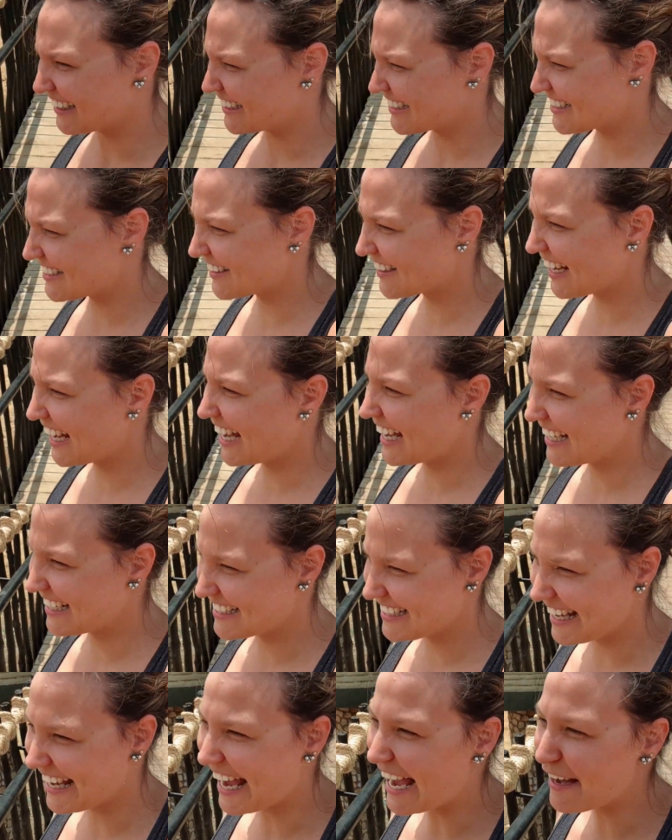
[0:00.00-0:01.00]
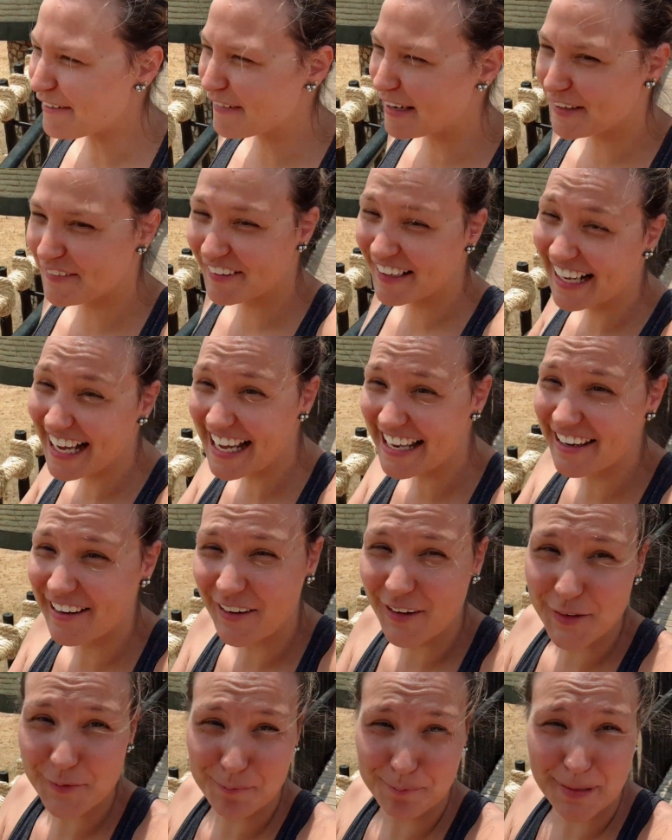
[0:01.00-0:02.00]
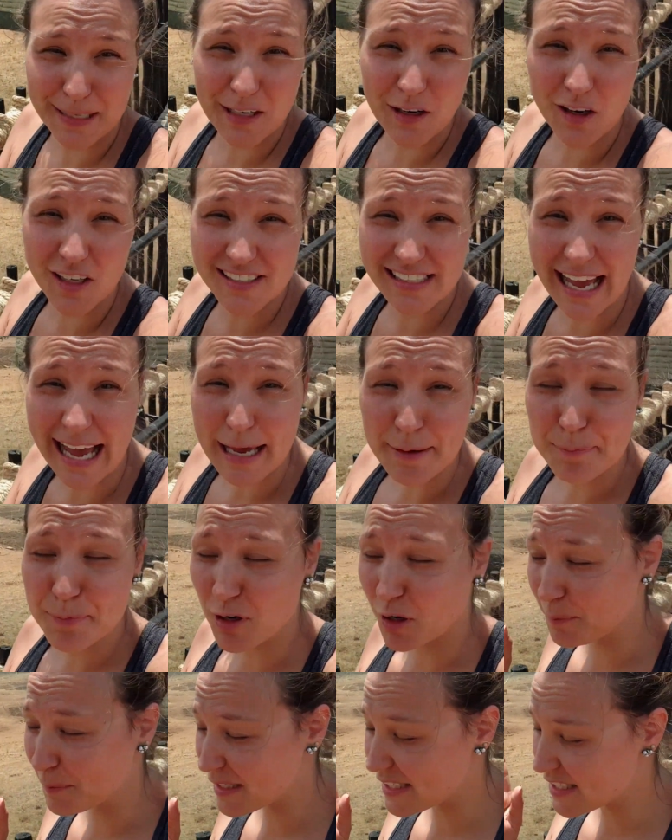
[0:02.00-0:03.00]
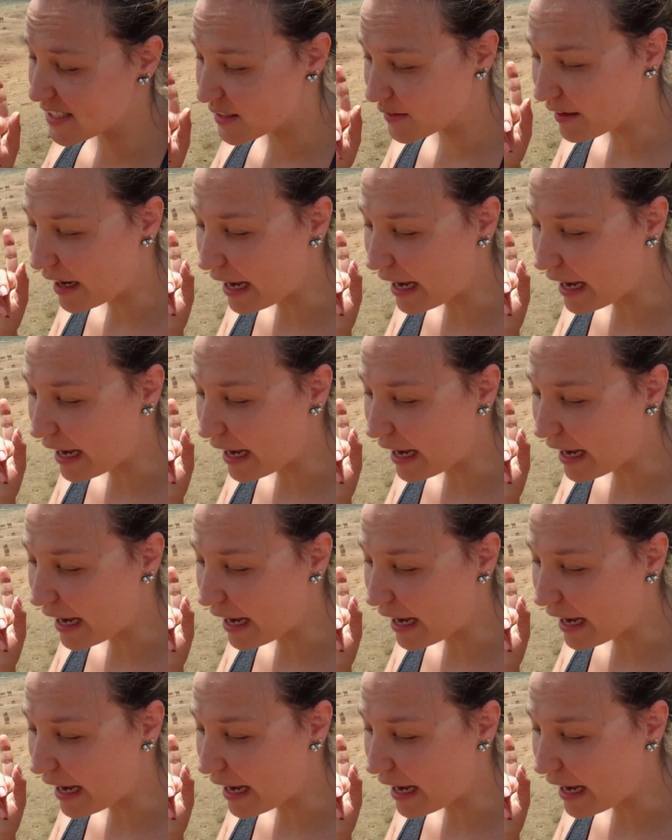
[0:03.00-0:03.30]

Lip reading: So guys, I have a quick add-on, because I promised you